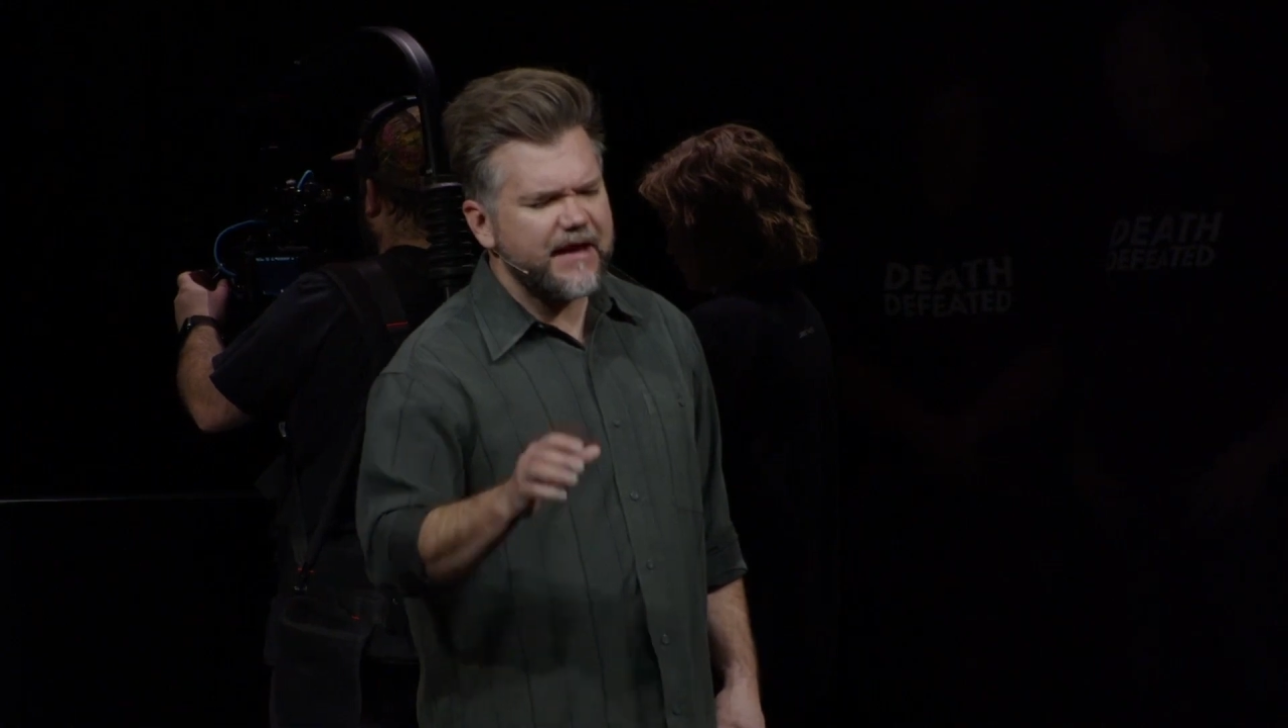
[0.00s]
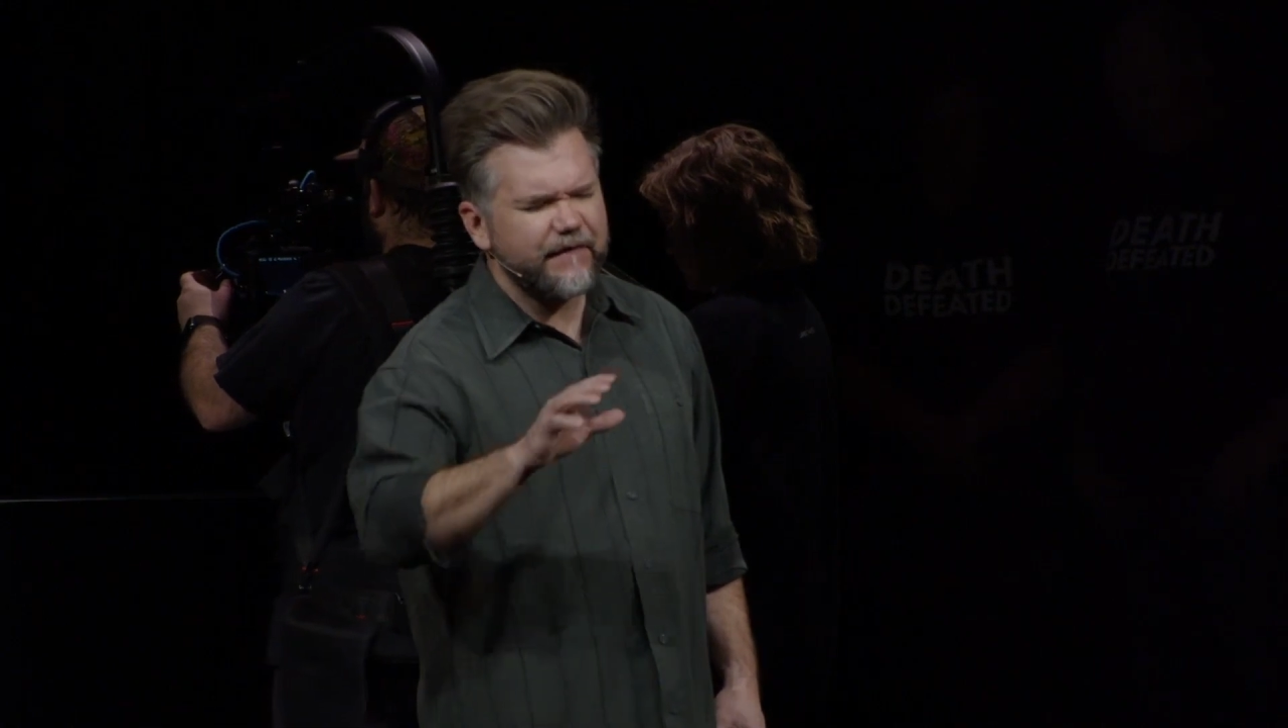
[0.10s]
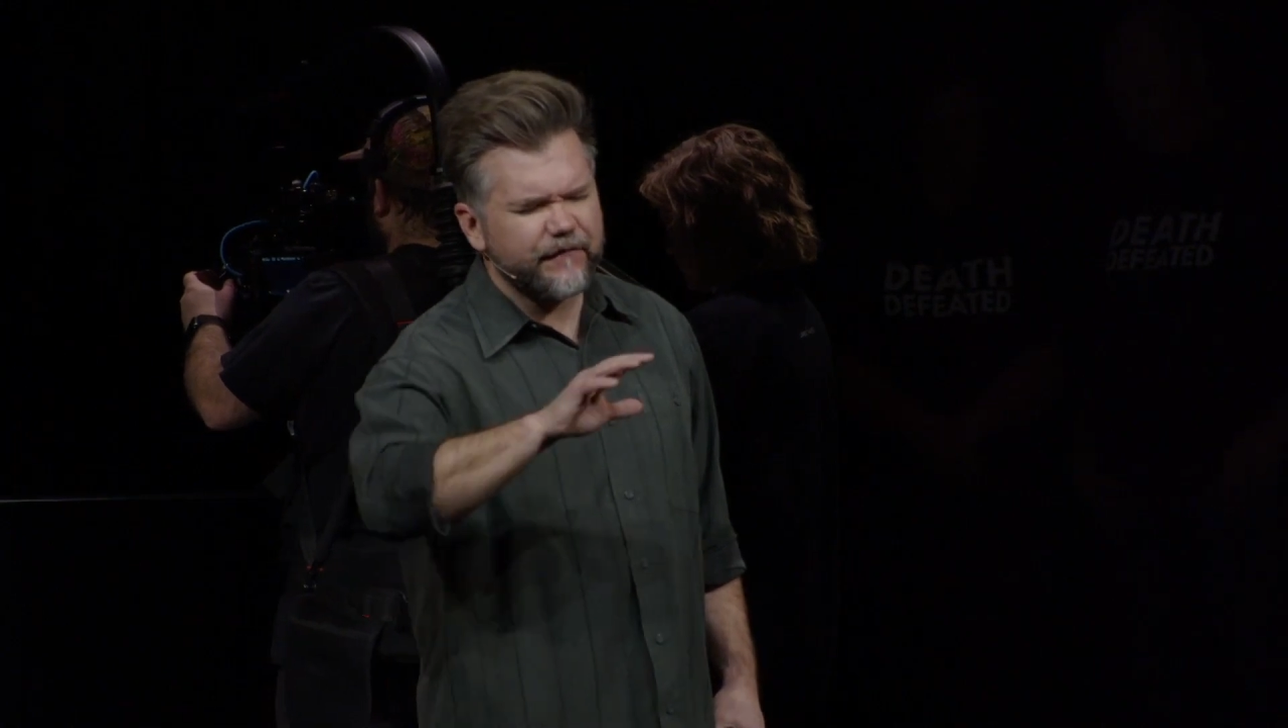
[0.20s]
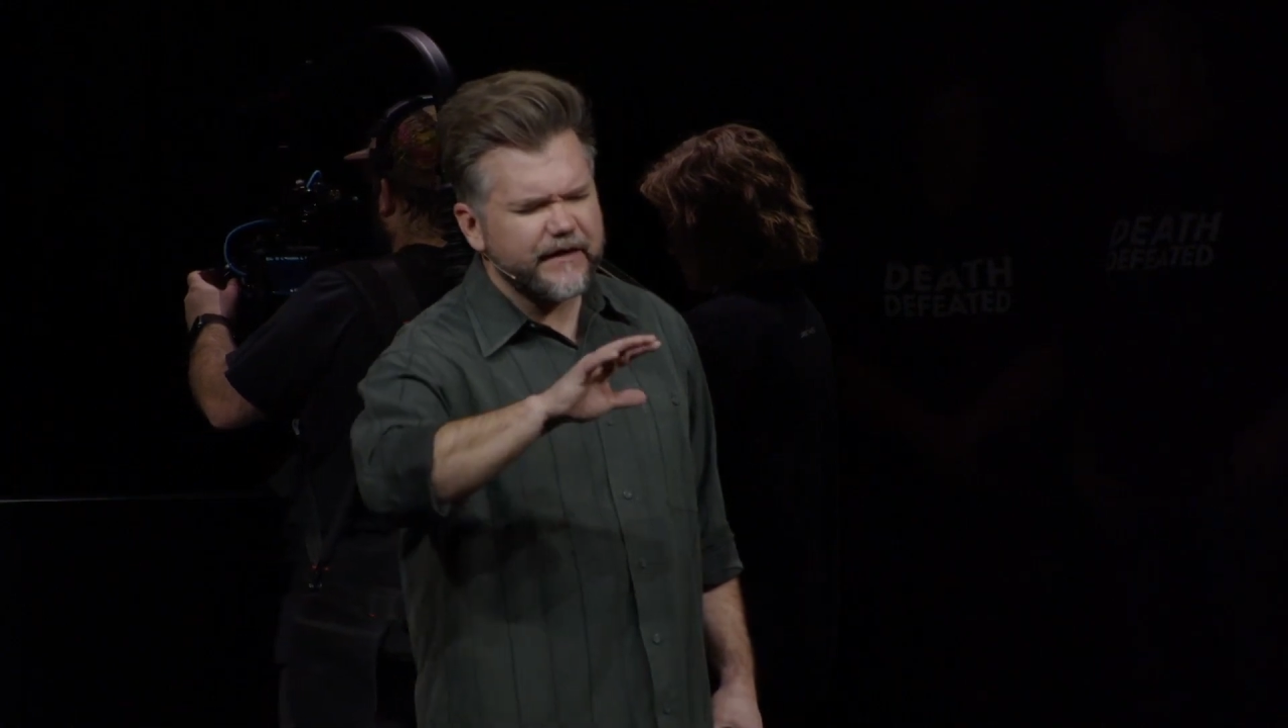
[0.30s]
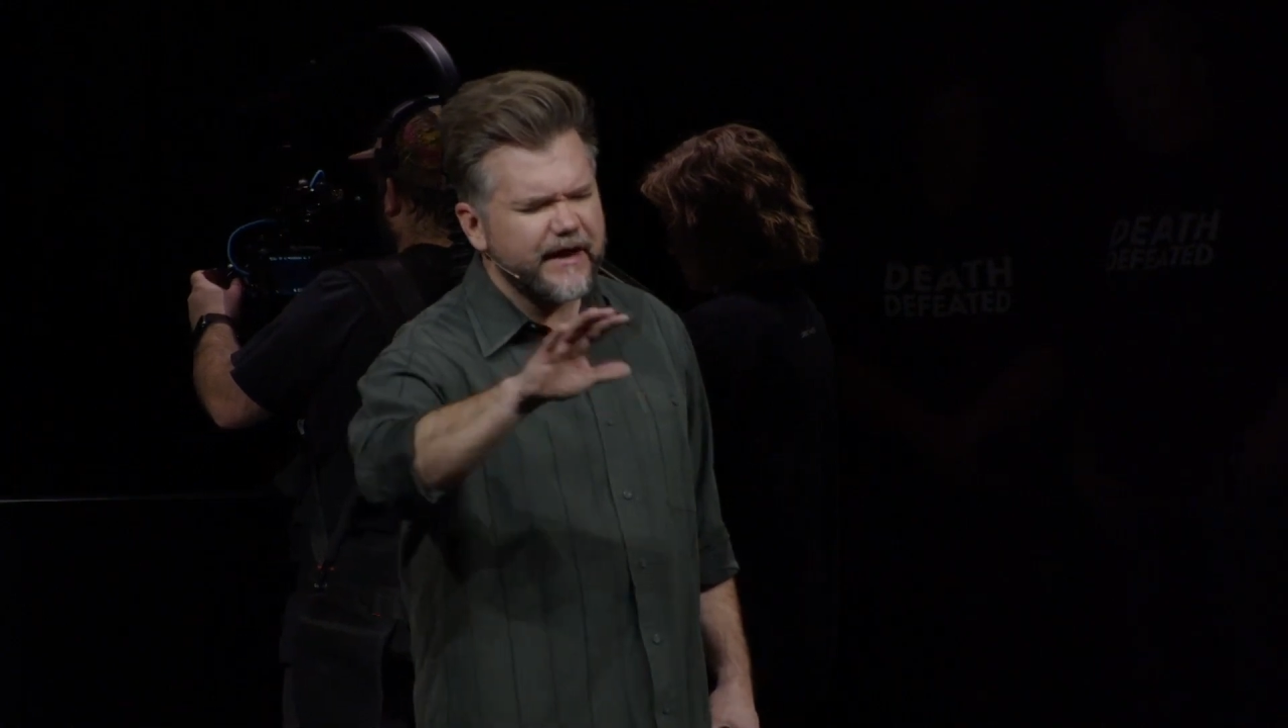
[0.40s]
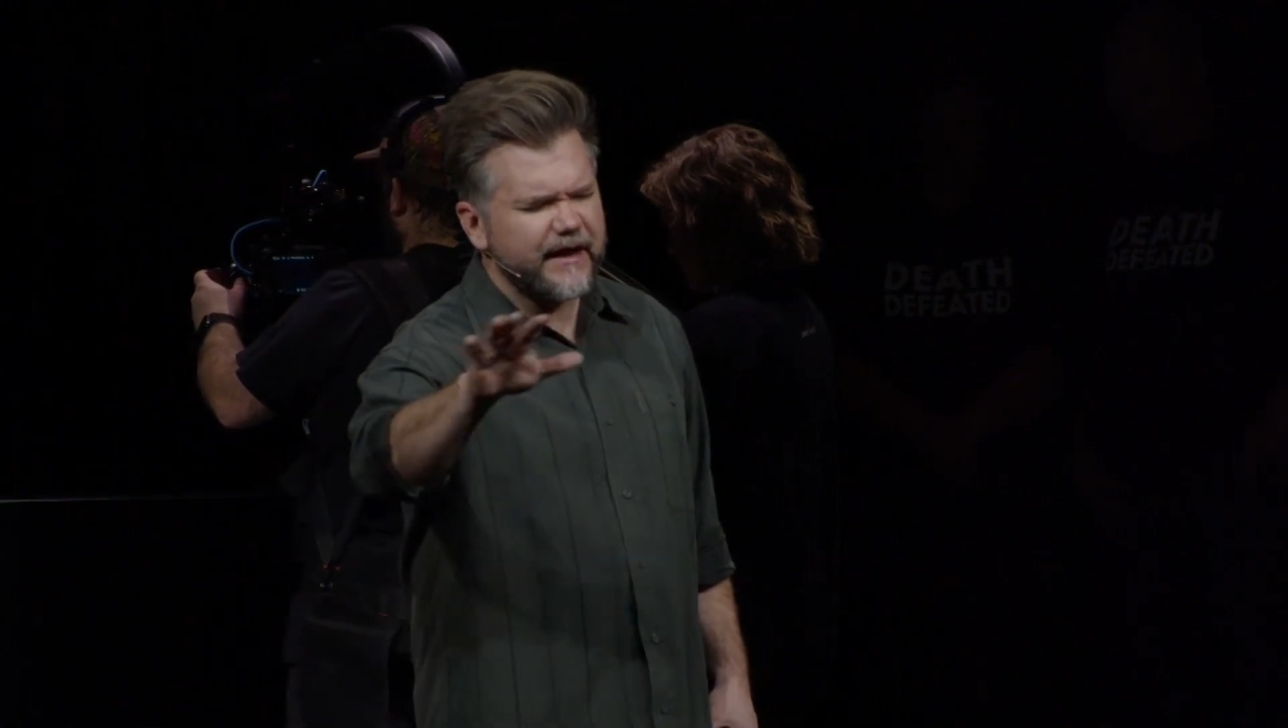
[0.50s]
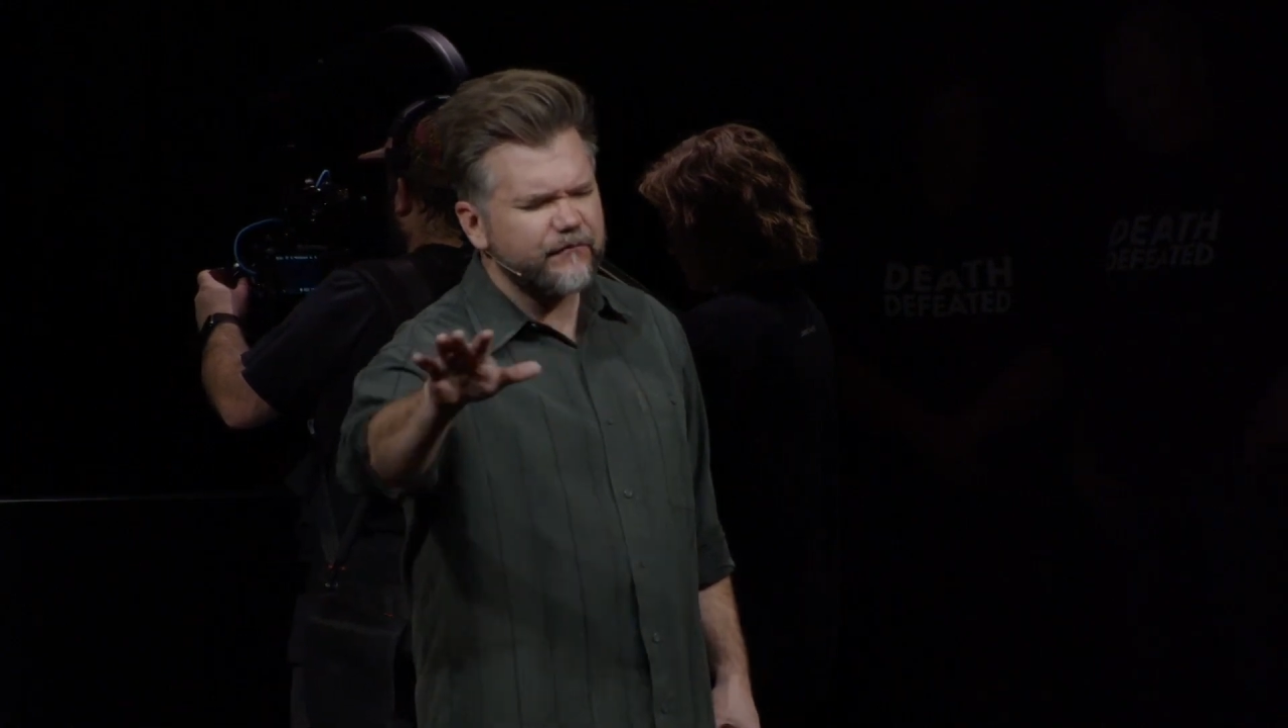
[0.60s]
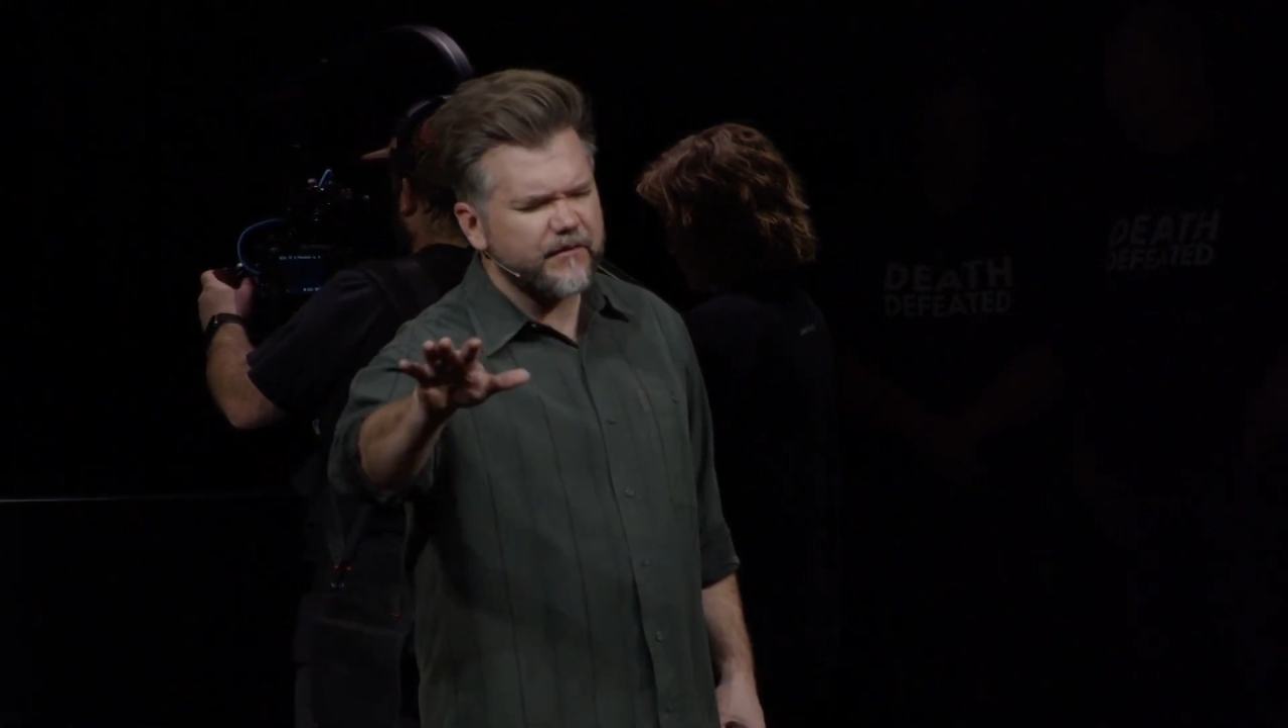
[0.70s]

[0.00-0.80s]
Every head